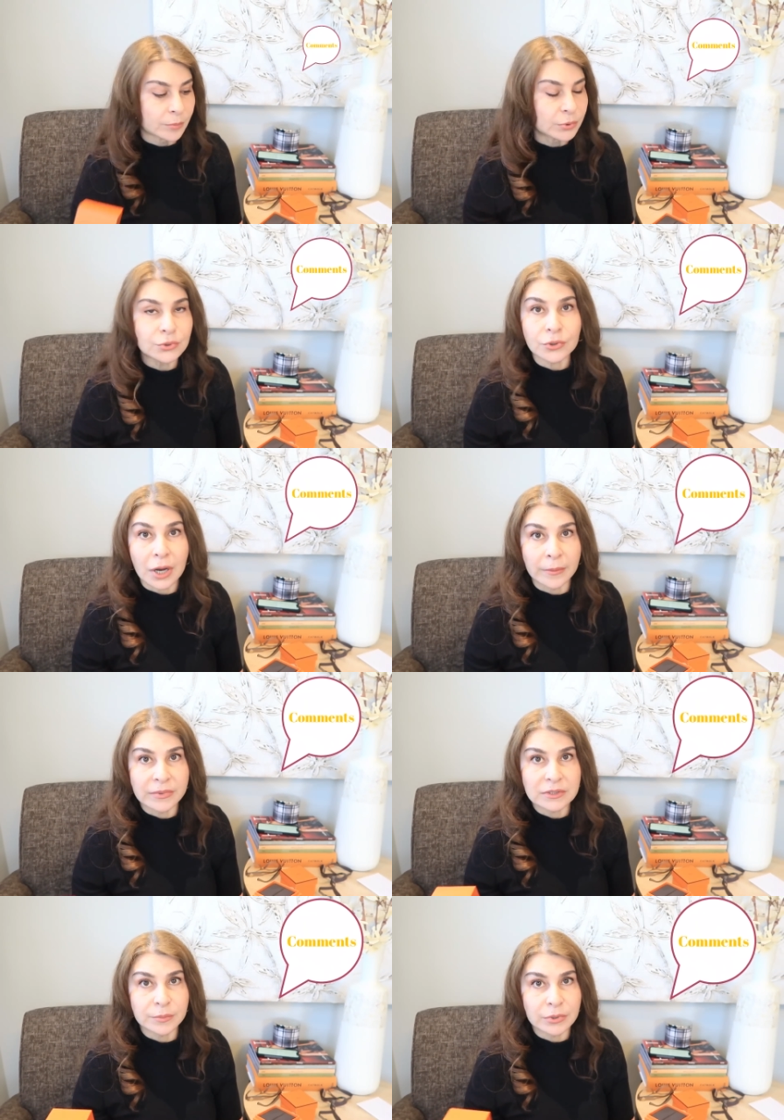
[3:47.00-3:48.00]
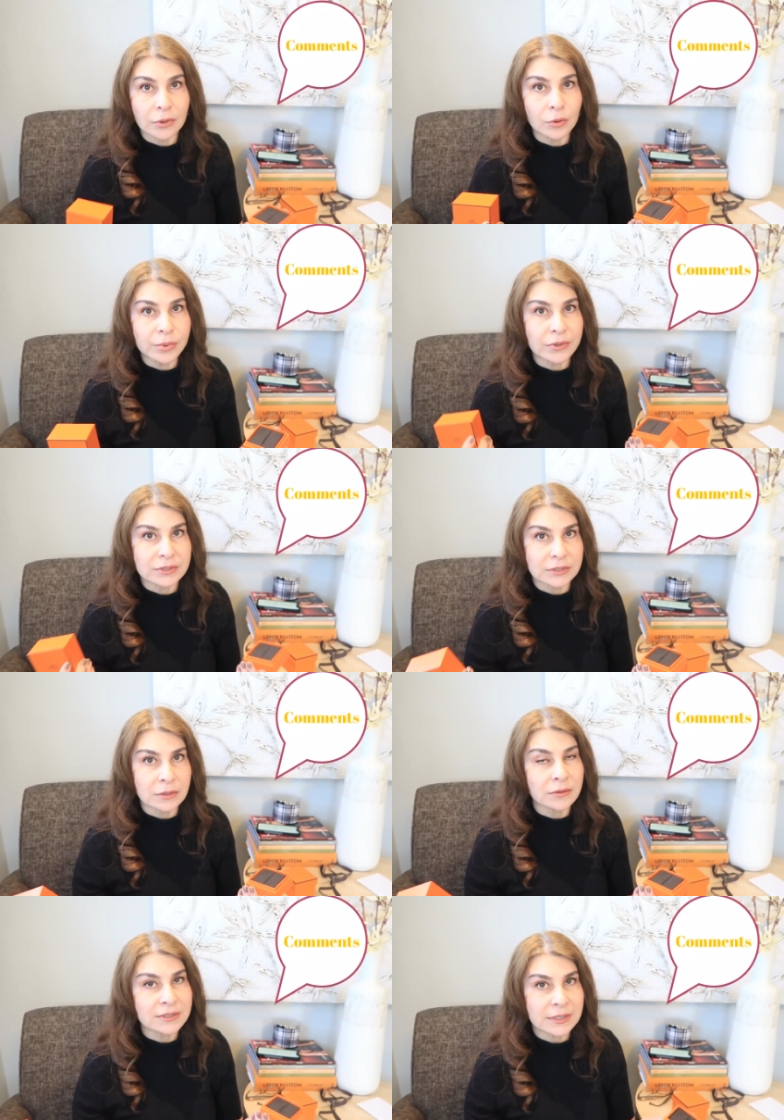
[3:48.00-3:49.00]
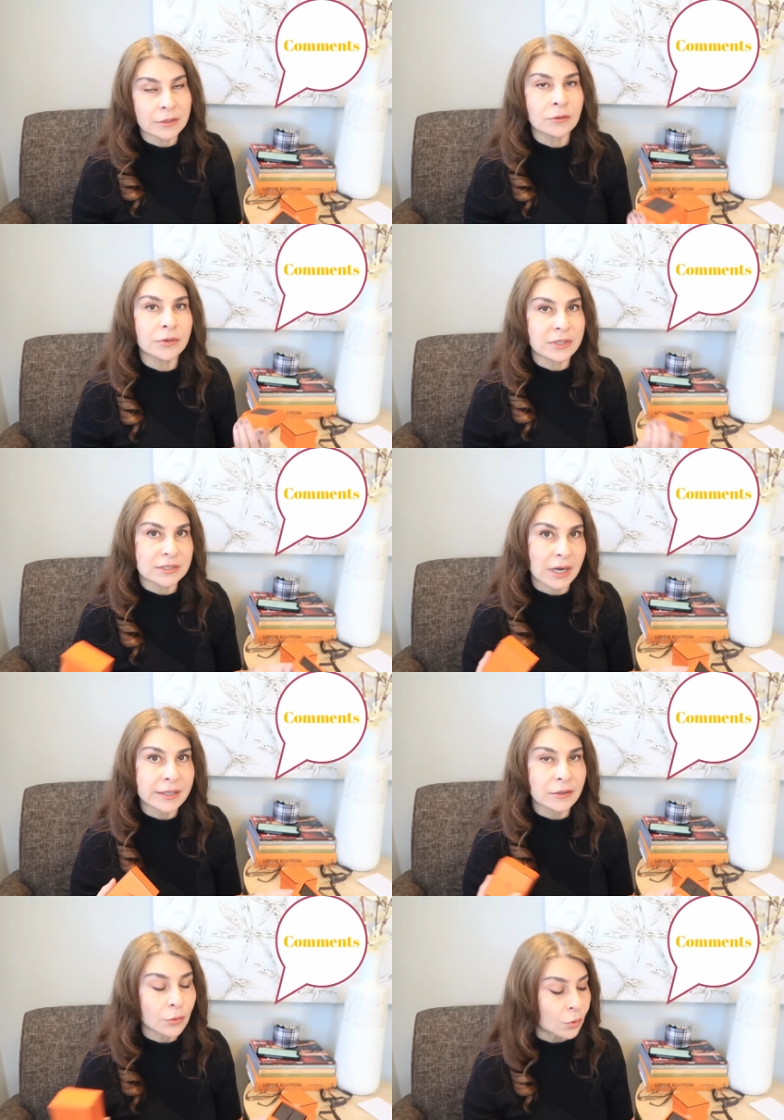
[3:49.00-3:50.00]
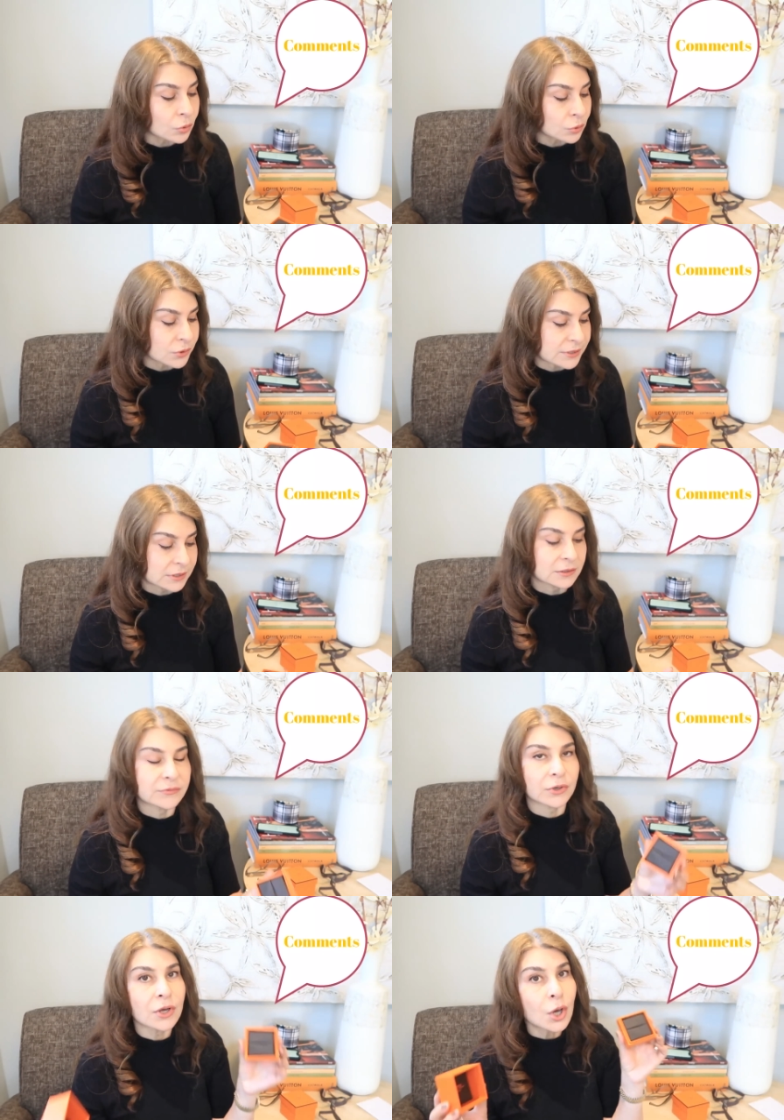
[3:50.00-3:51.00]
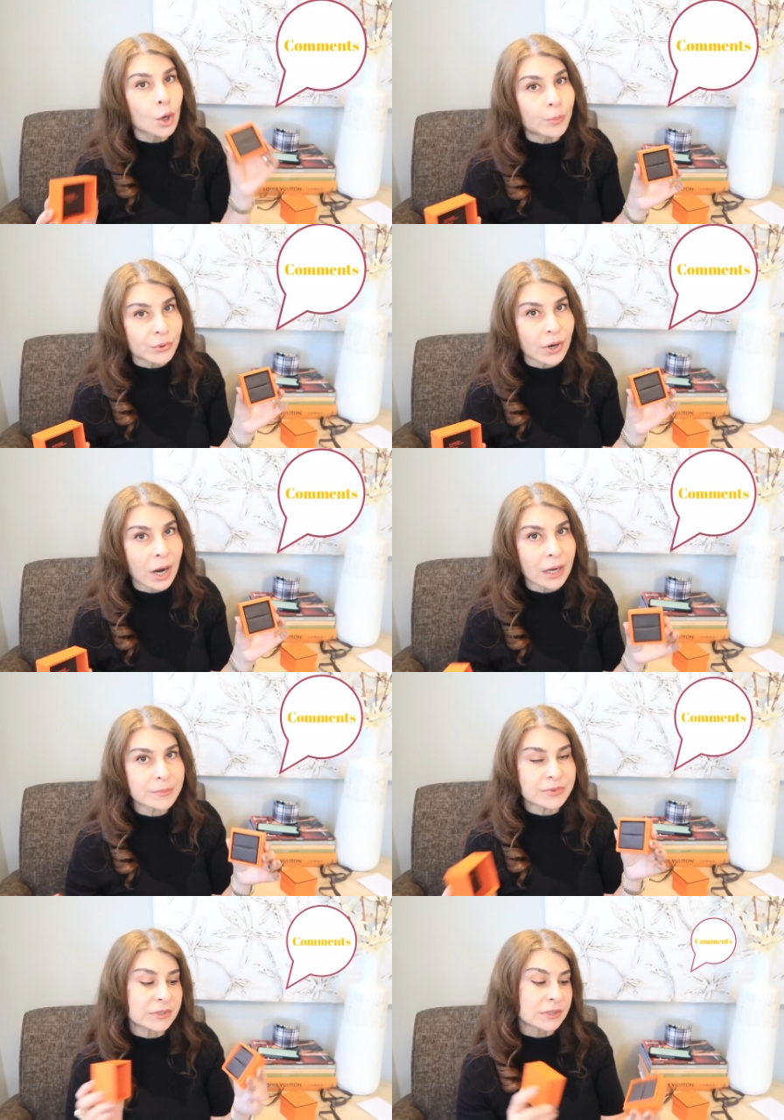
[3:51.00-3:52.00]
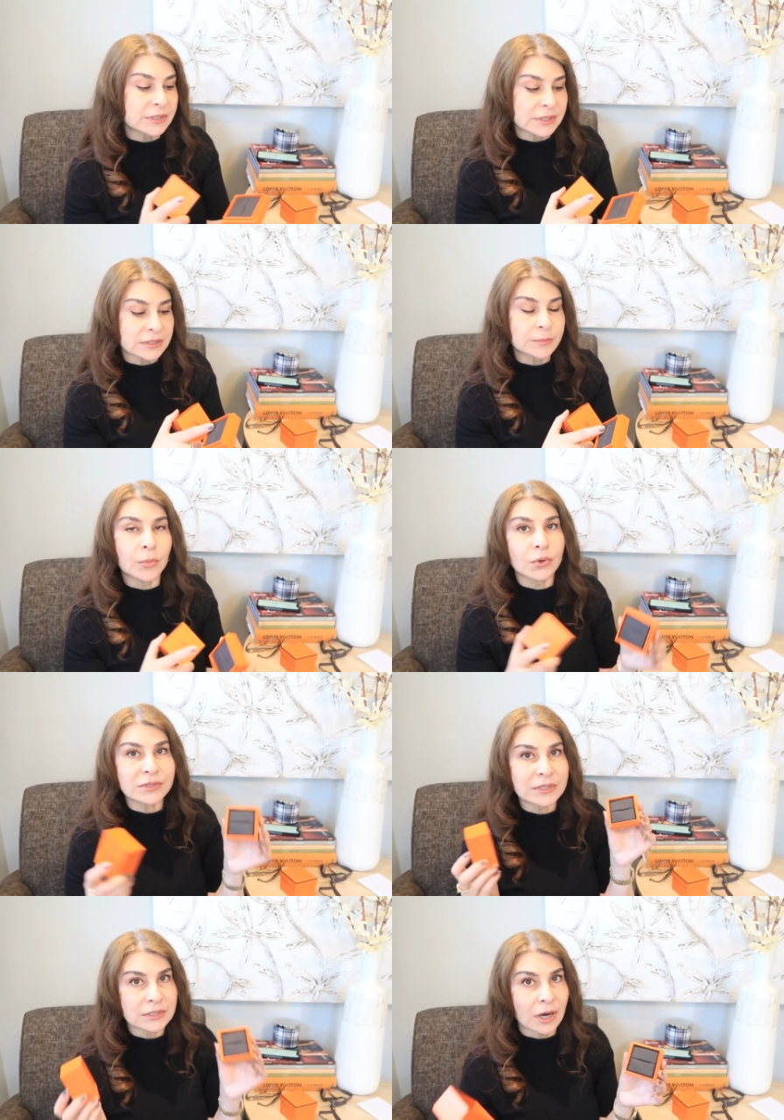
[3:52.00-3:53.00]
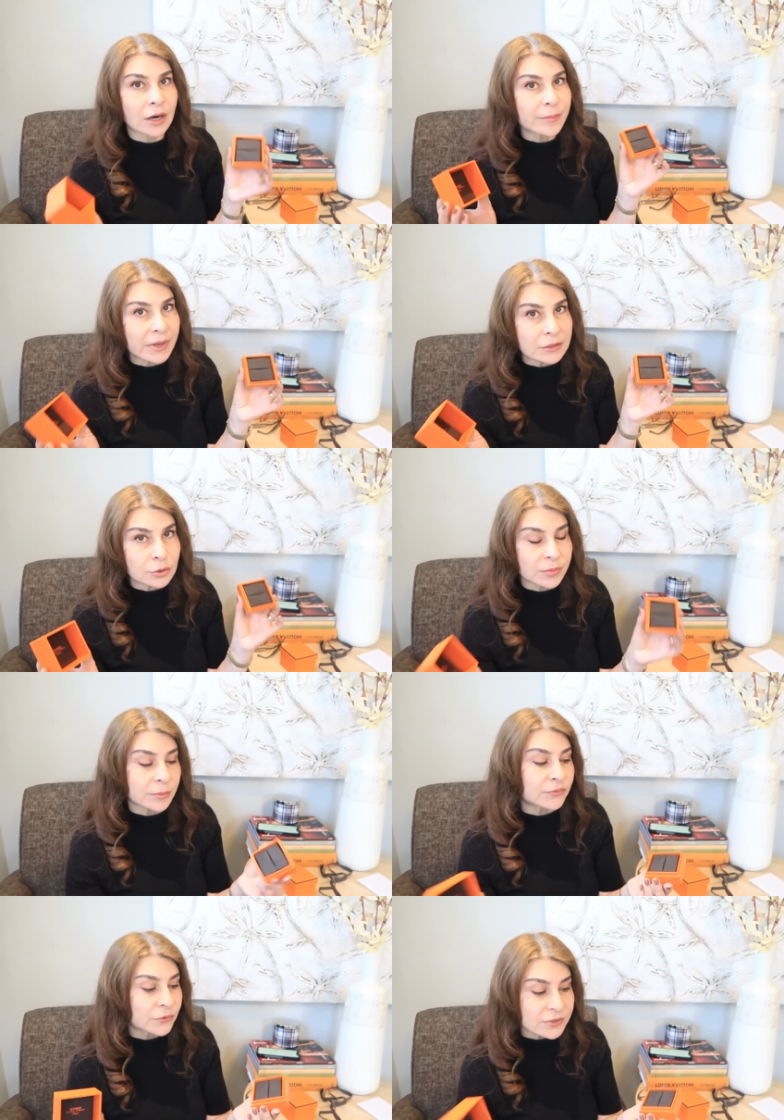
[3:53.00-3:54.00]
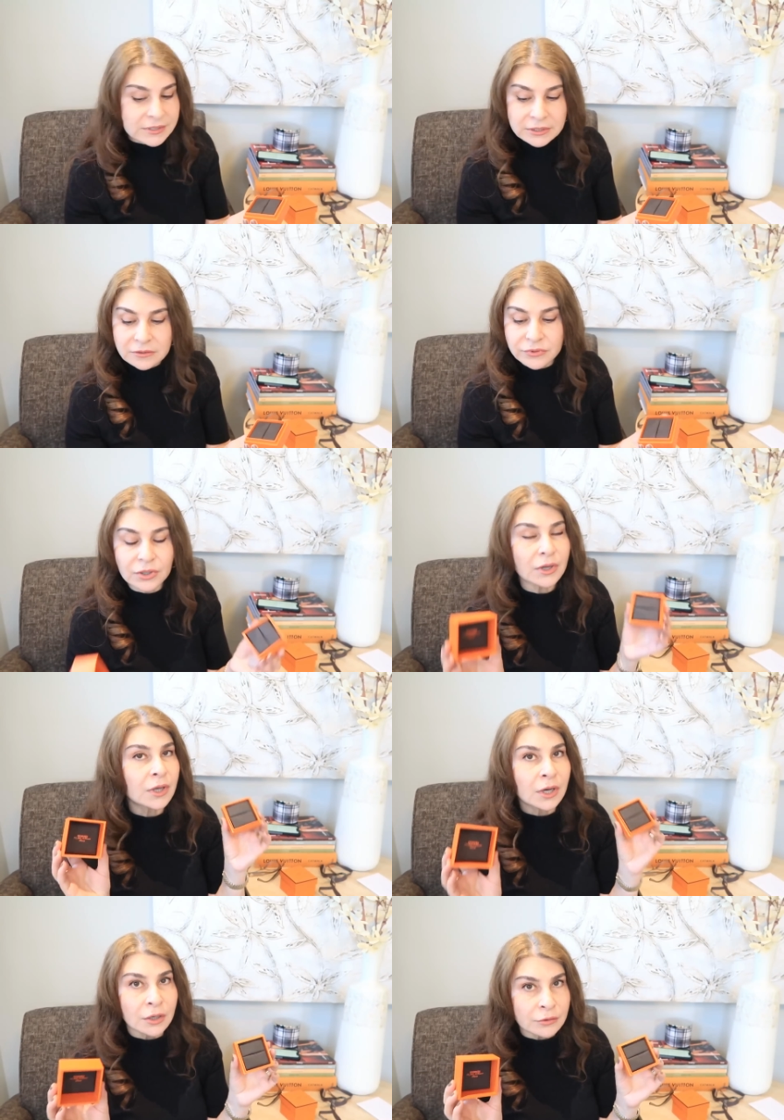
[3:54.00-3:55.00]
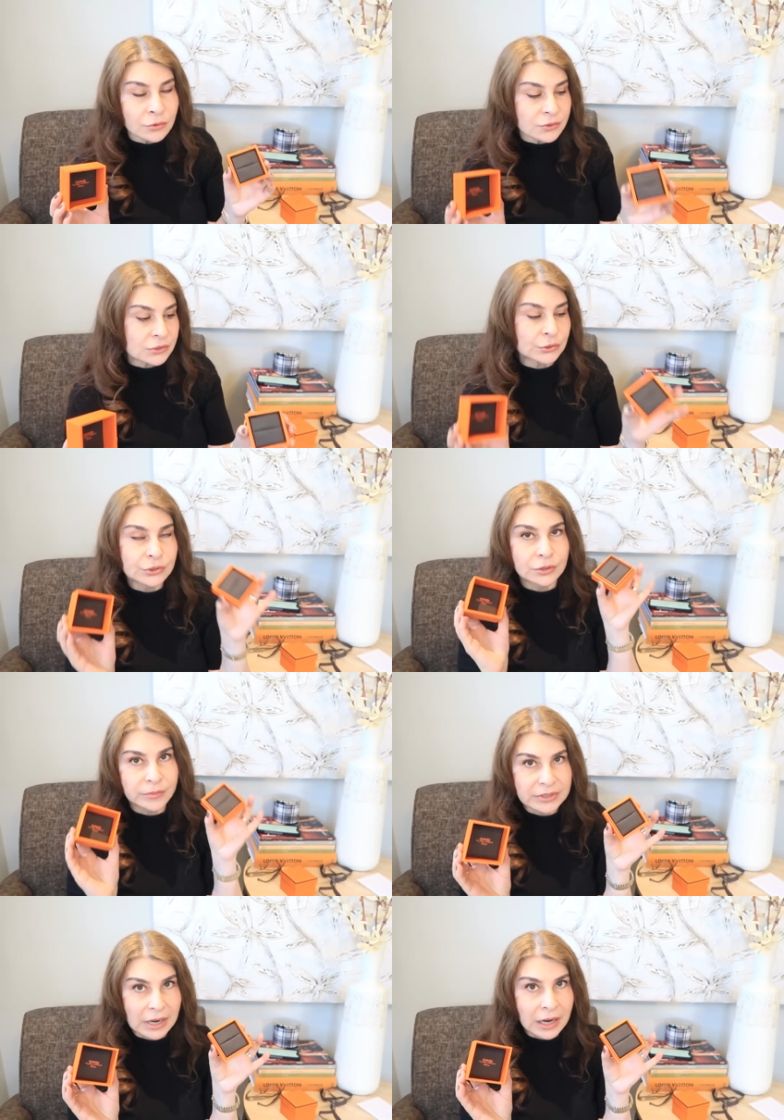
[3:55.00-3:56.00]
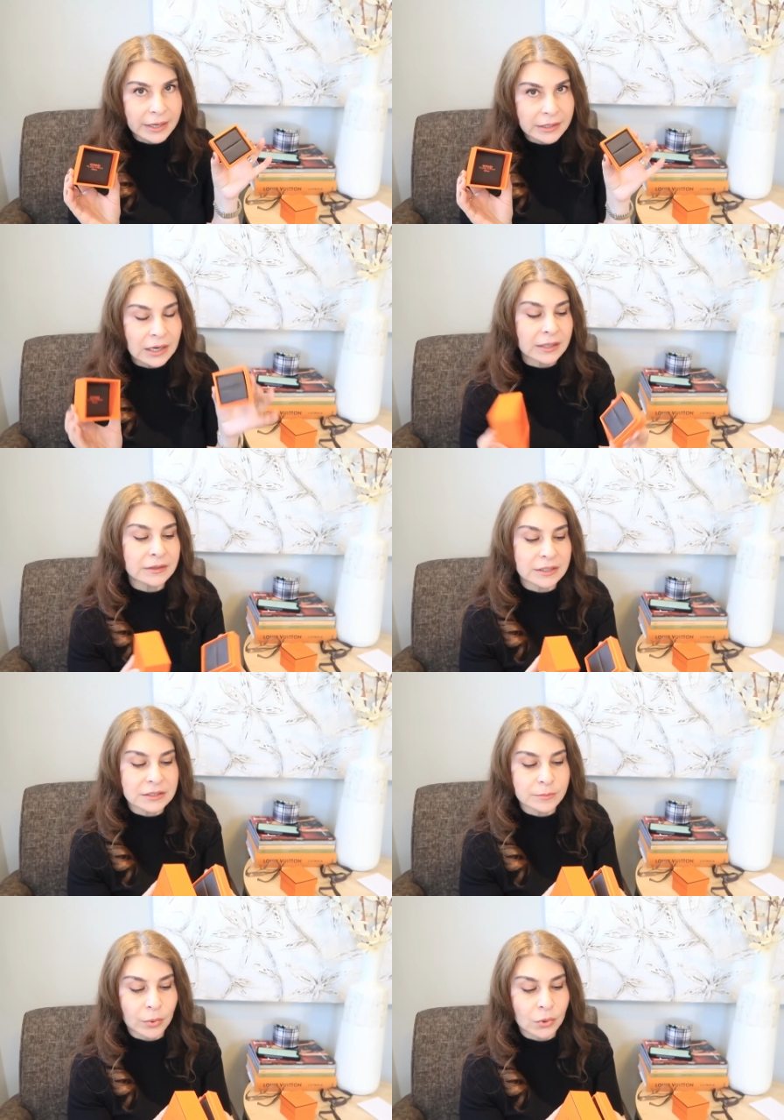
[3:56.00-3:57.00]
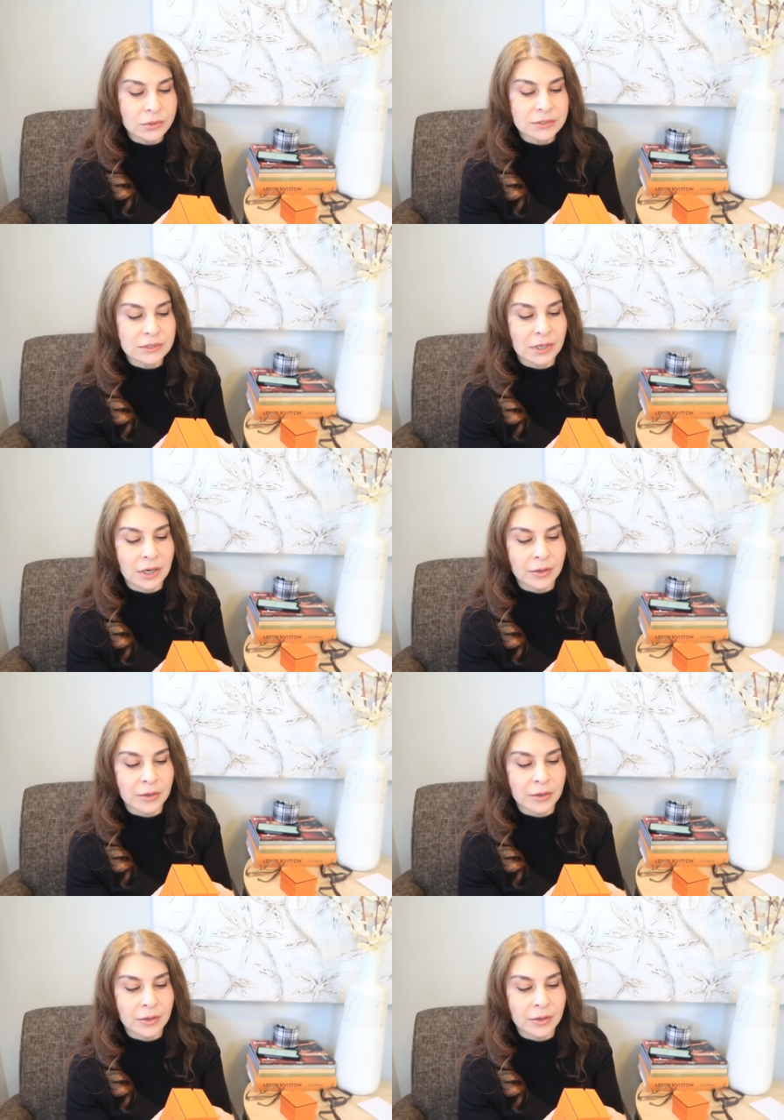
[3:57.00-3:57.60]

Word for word: put your comments below, because as long as I know, it's either gold or silver. Perhaps these boxes are meant to be for silver, not certain, but I got this box